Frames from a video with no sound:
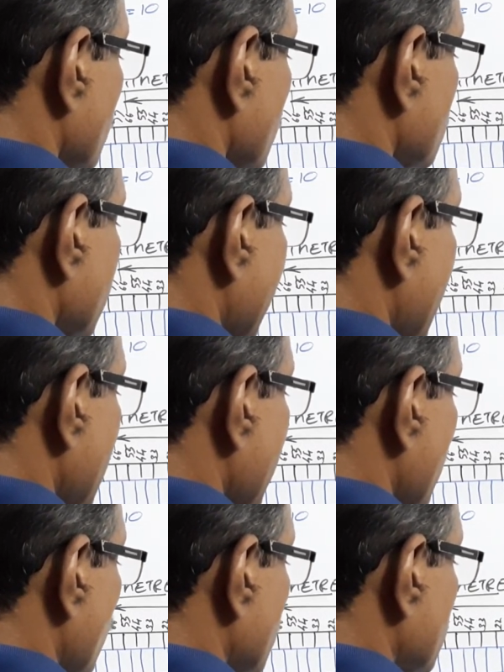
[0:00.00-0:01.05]
scale
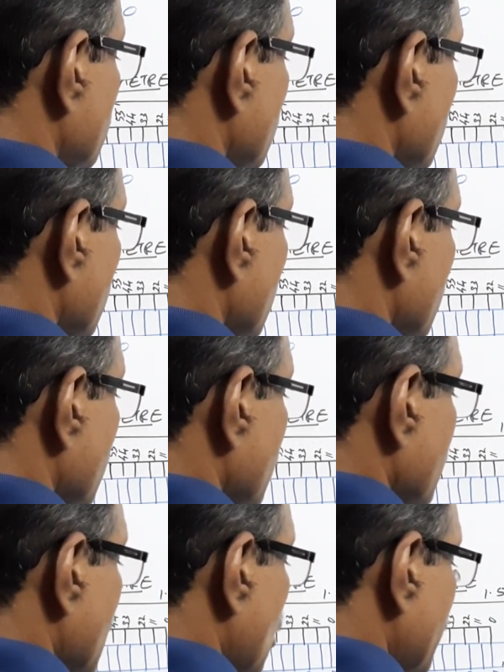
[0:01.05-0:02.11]
equals
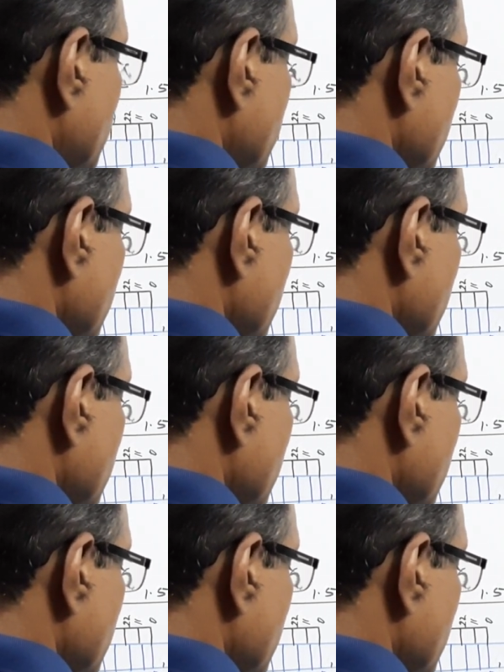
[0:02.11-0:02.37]
how much?